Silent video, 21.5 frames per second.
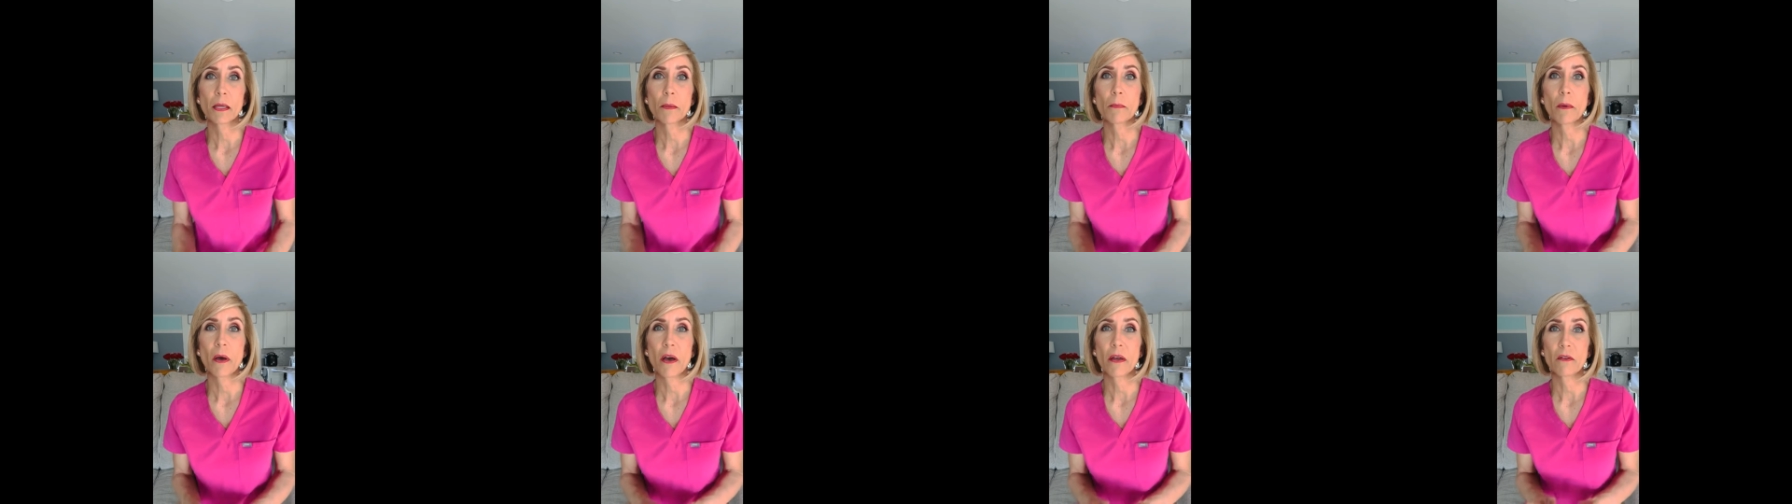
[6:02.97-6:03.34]

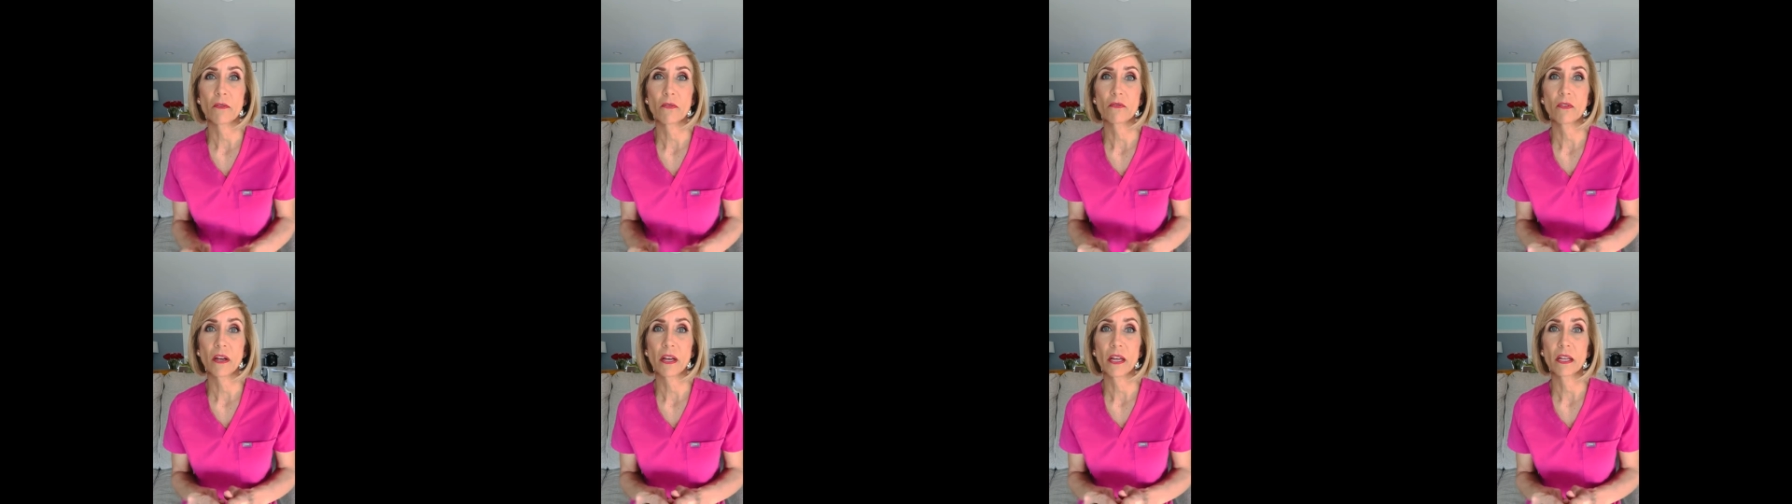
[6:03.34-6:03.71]

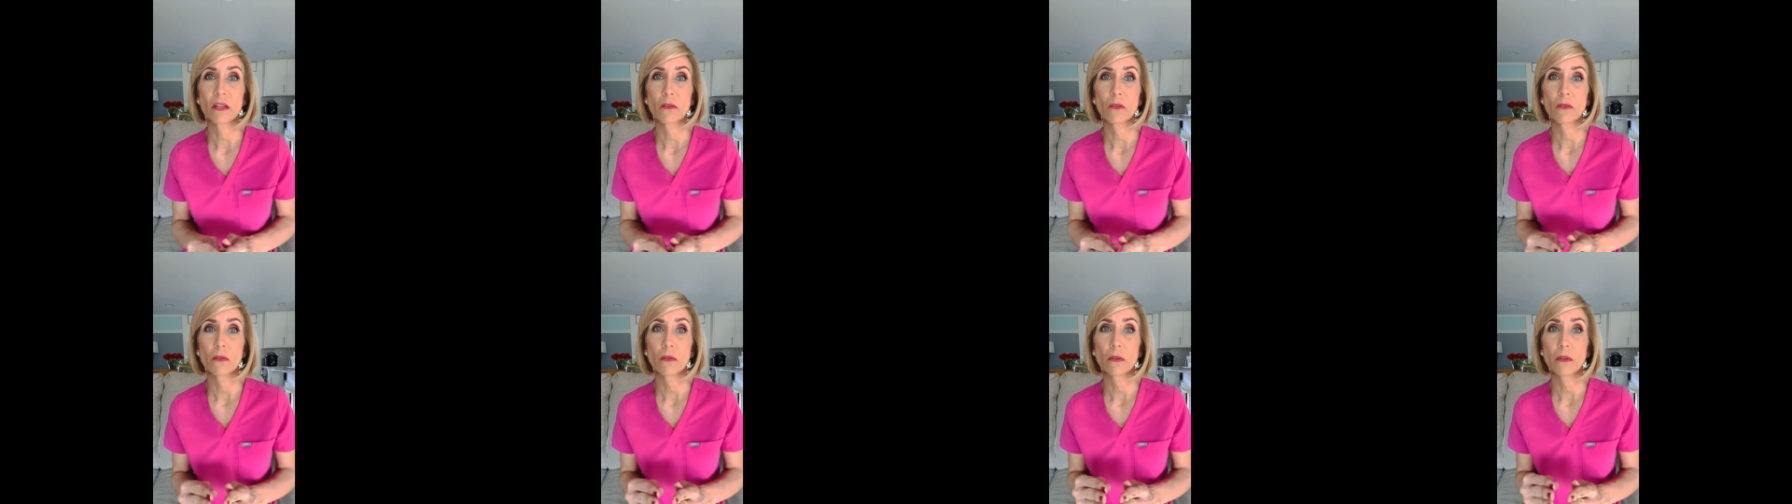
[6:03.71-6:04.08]

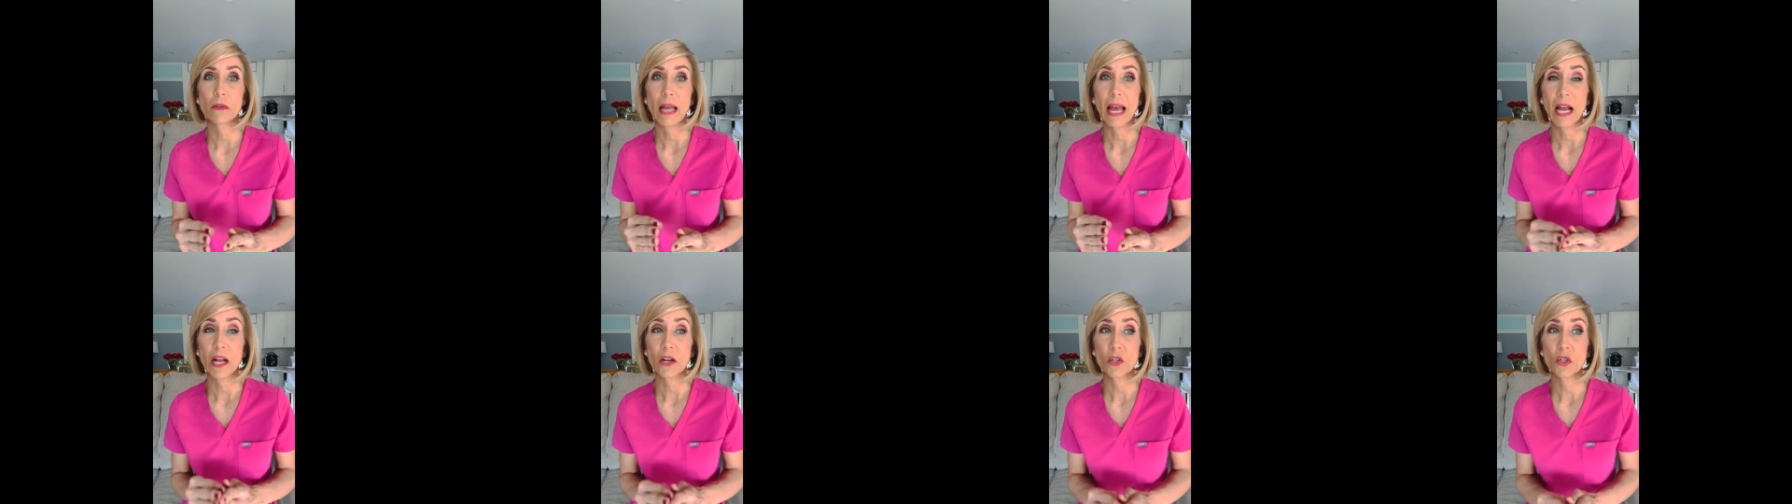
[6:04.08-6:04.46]
modifying
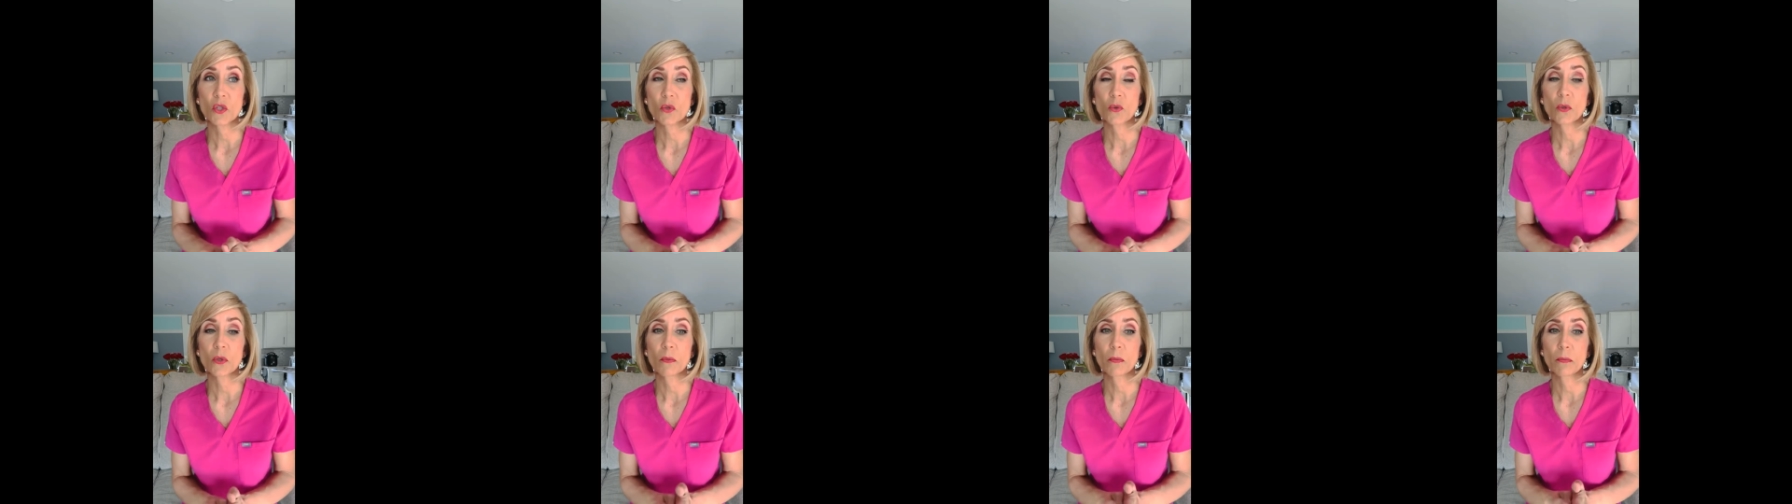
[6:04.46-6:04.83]

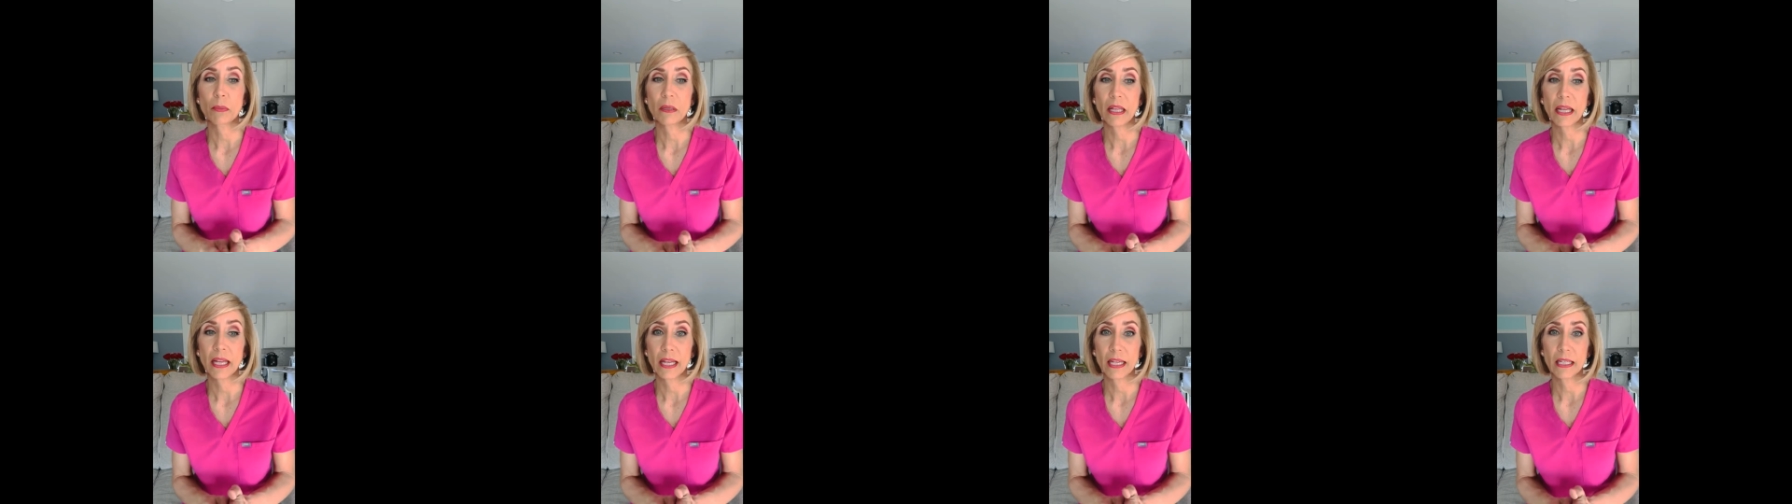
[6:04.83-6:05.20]
actual
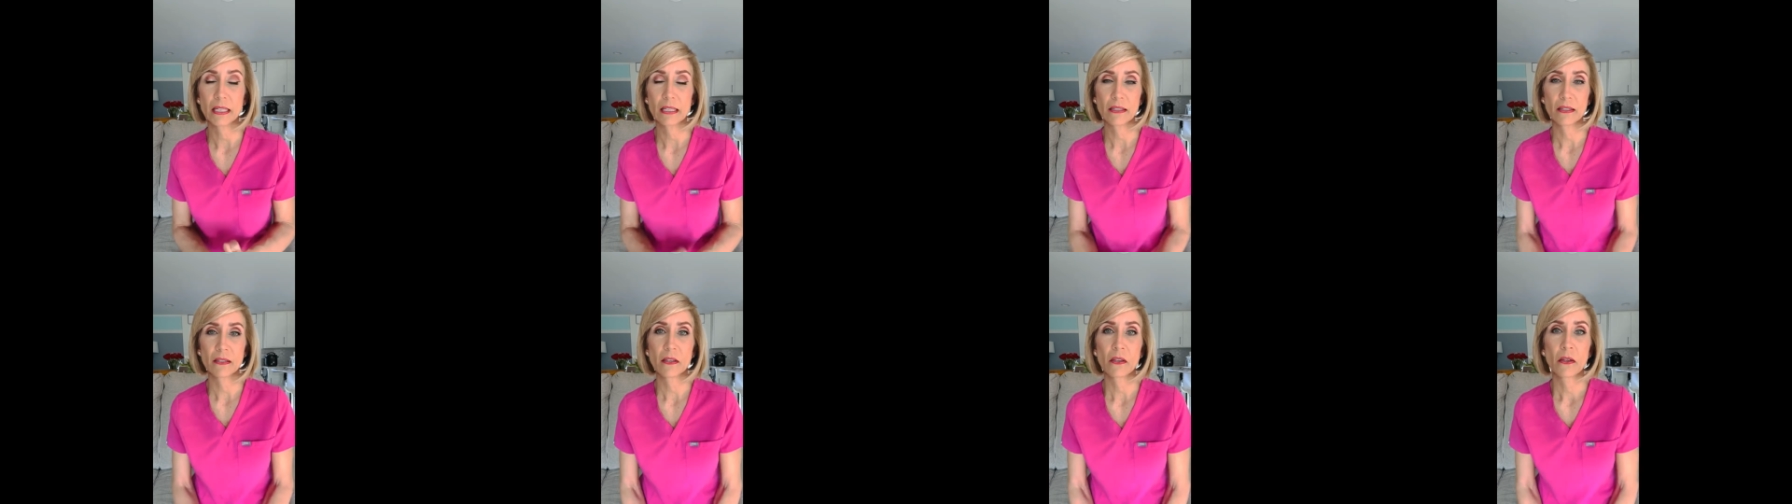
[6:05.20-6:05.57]

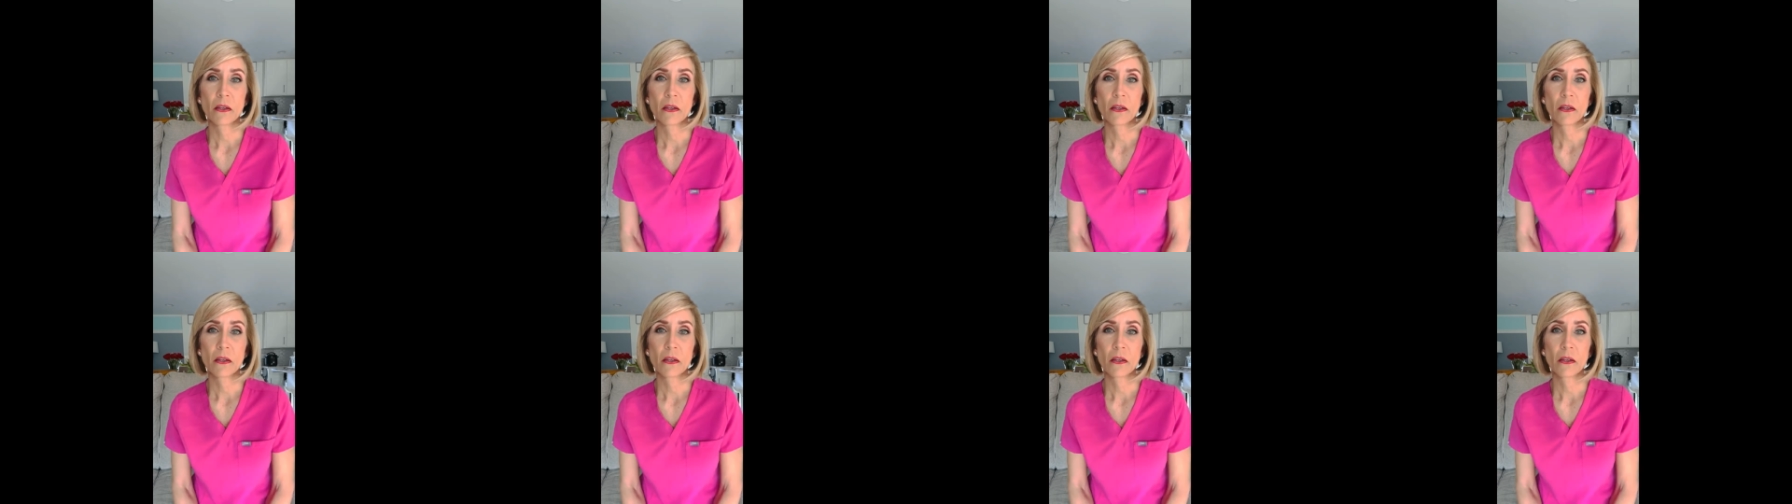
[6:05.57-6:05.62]
plants